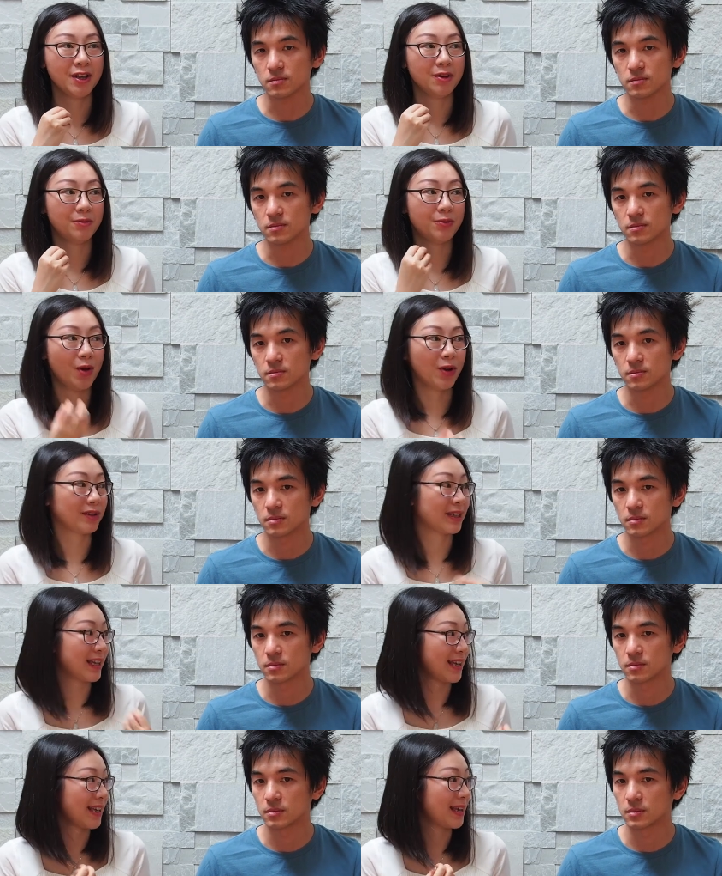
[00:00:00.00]

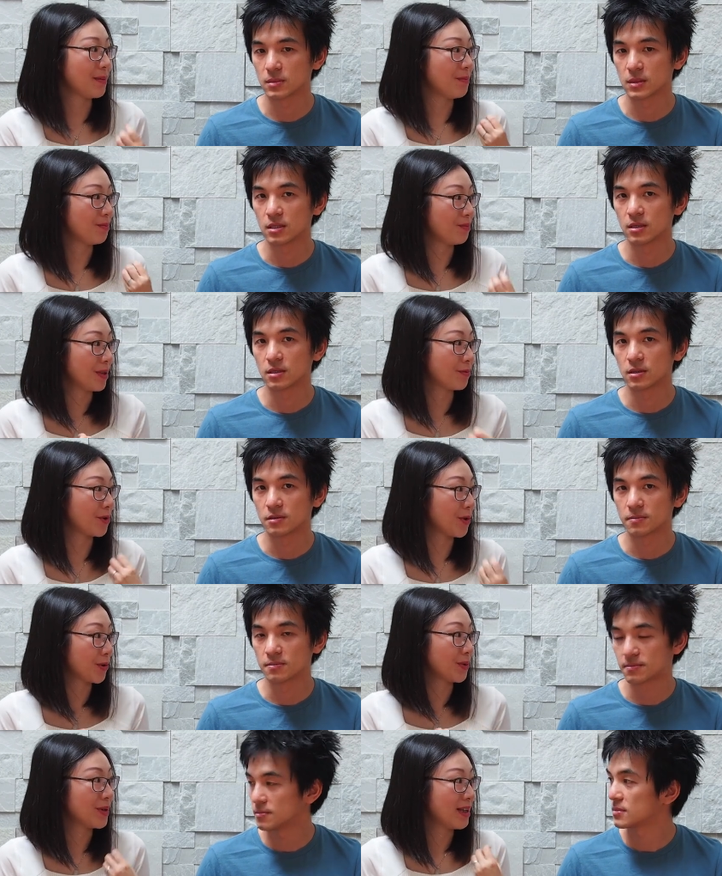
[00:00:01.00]
Speaker 1: rocky
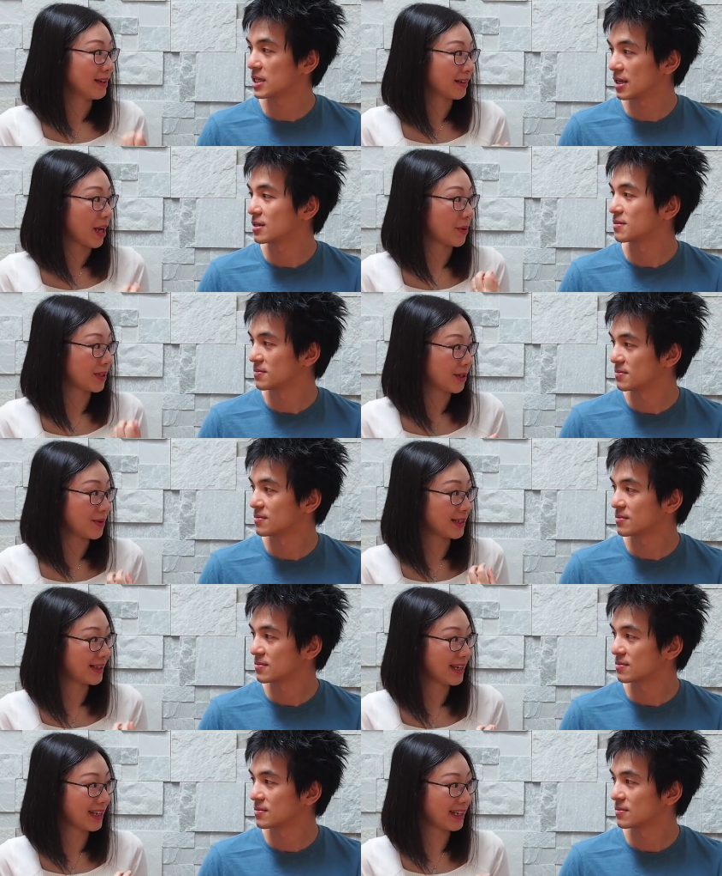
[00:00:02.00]
mineral yeah.
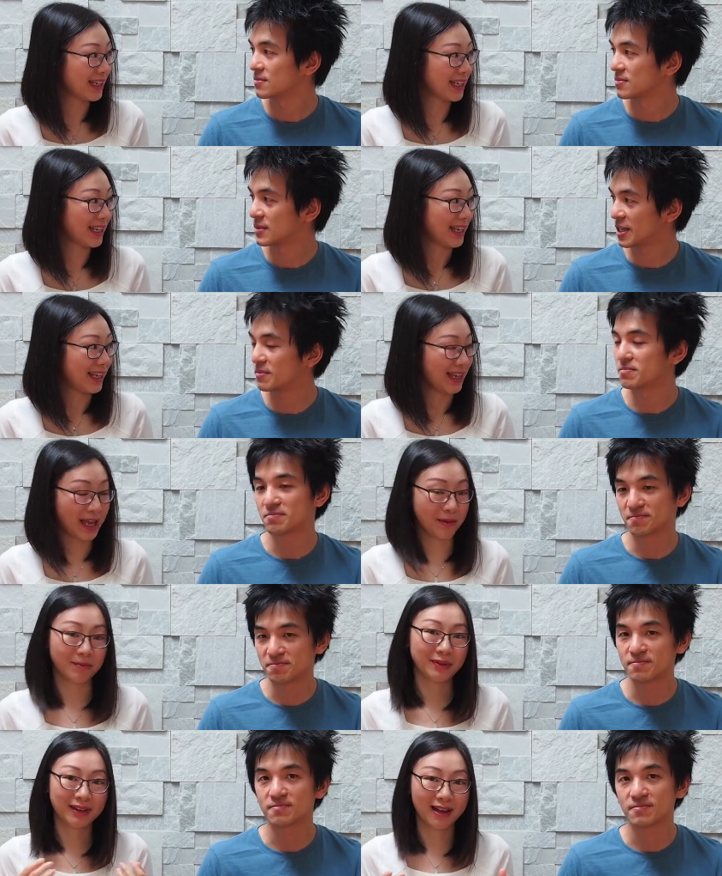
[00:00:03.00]
characteristic yeah.
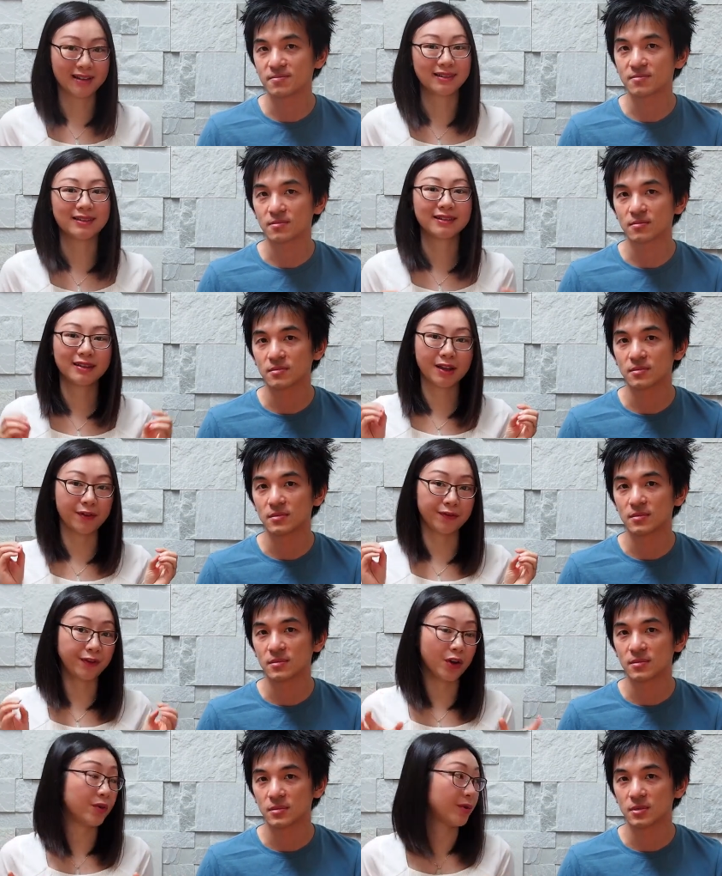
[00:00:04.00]
and plus a
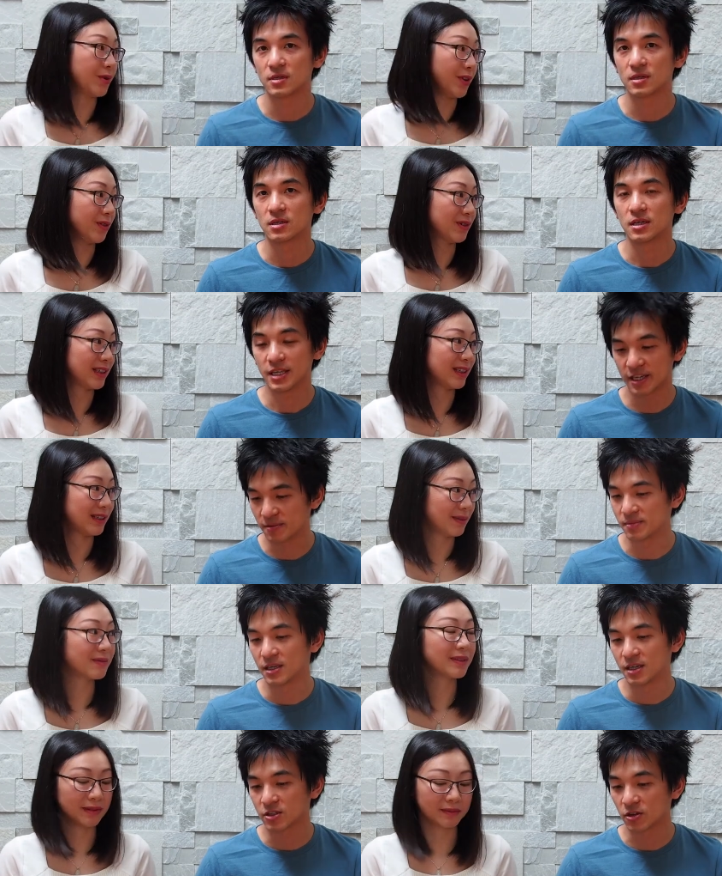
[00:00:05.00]
floral note. Yeah.
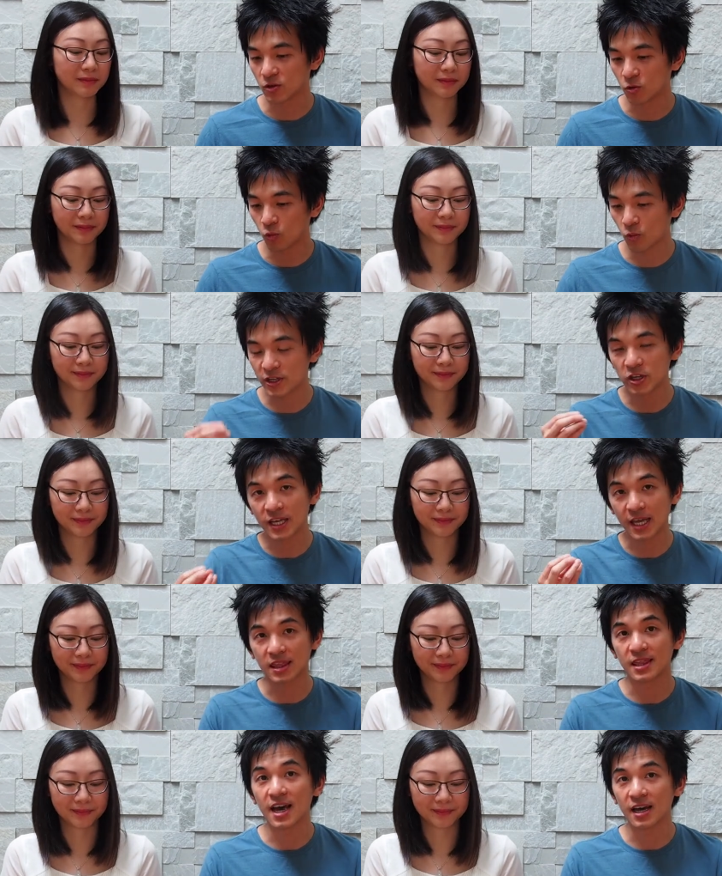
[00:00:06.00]
Speaker 2: So when you
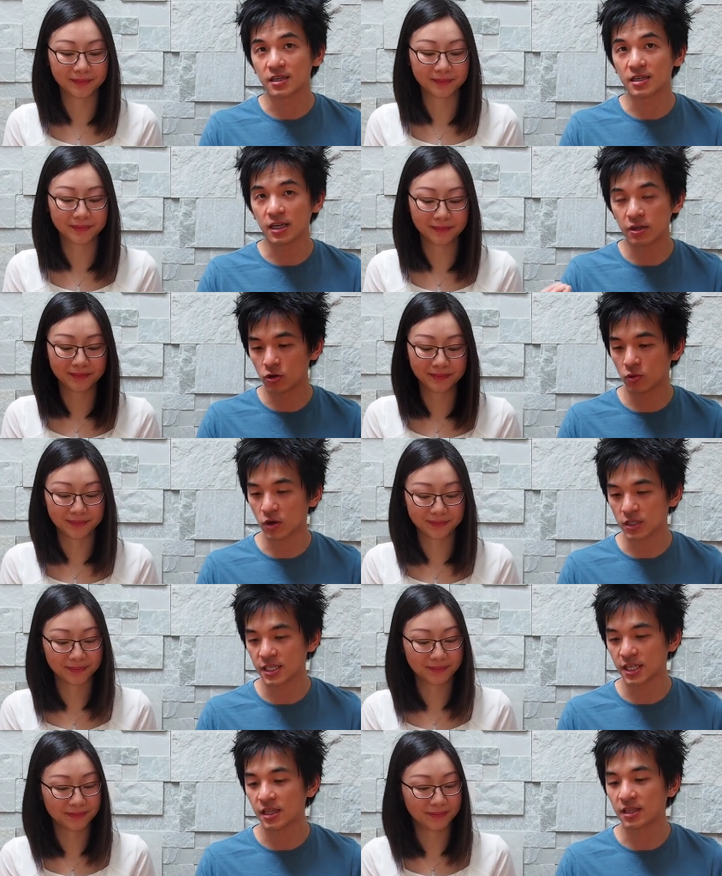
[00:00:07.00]
get that in your
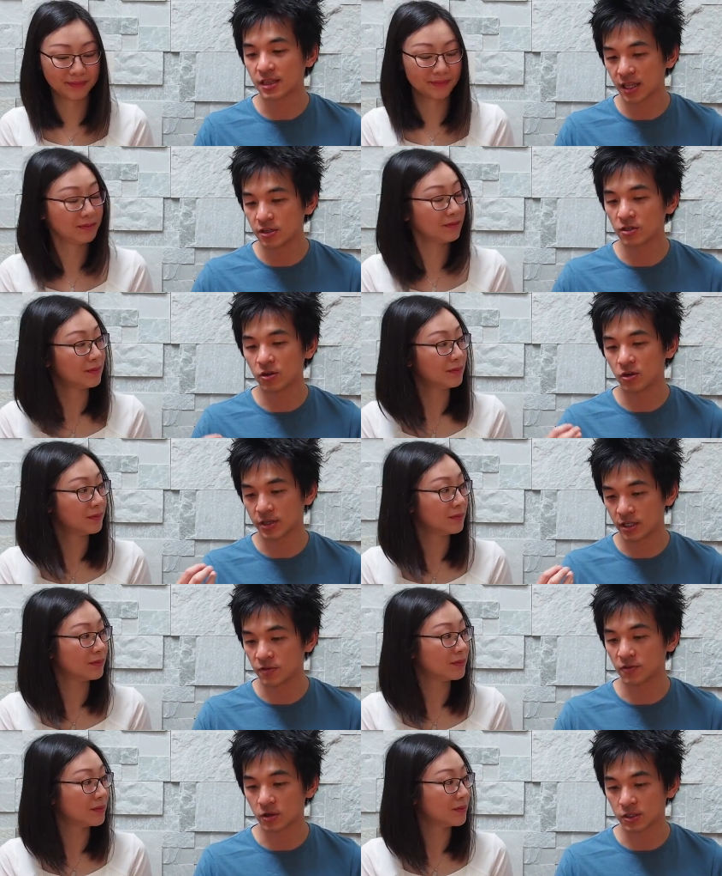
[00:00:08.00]
rock tea, then you know
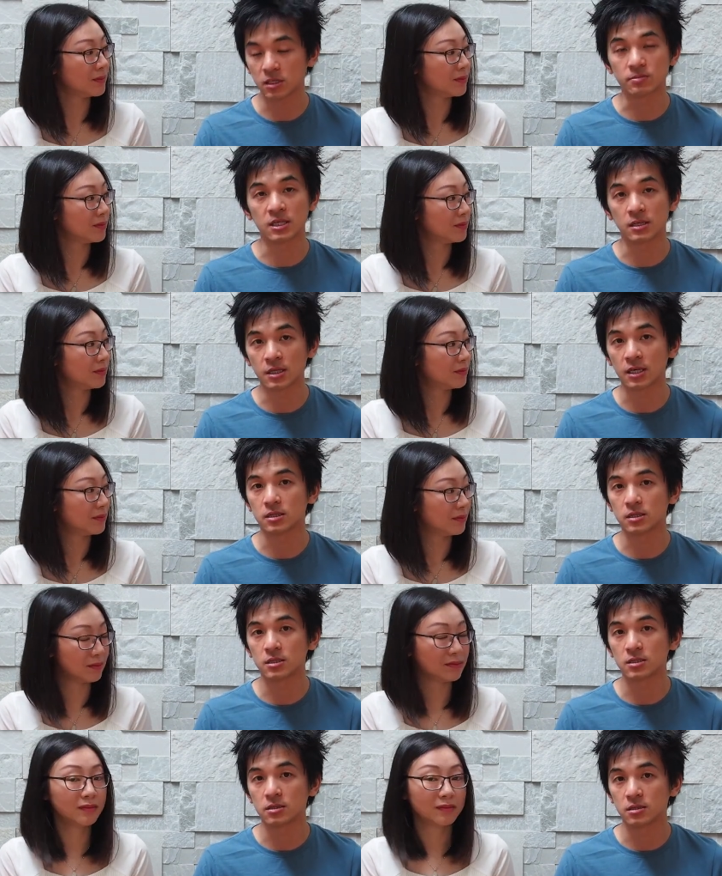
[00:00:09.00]
that you've got something
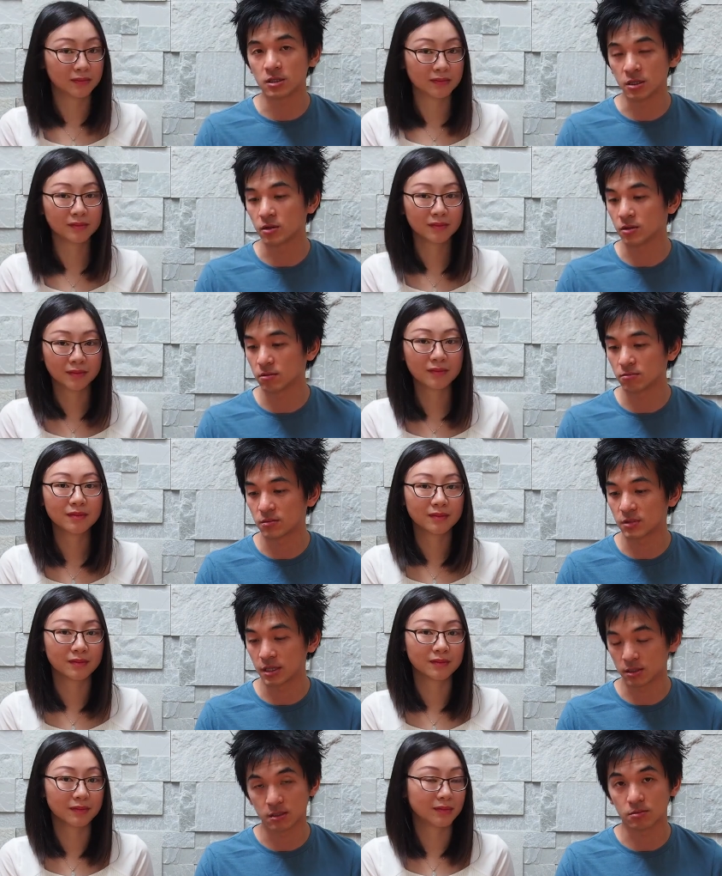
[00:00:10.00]
that's you know
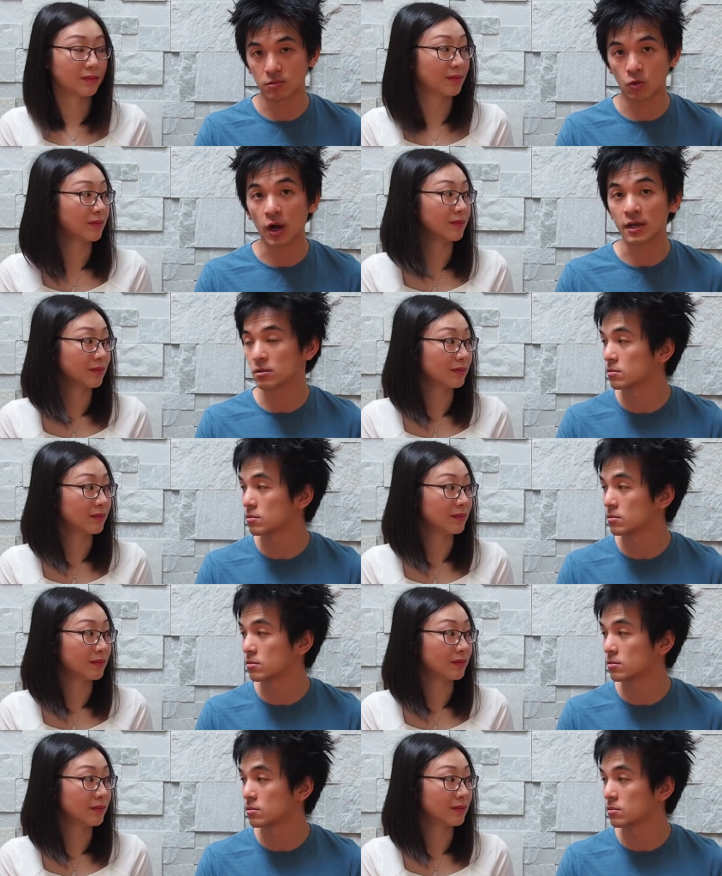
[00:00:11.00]
that's quite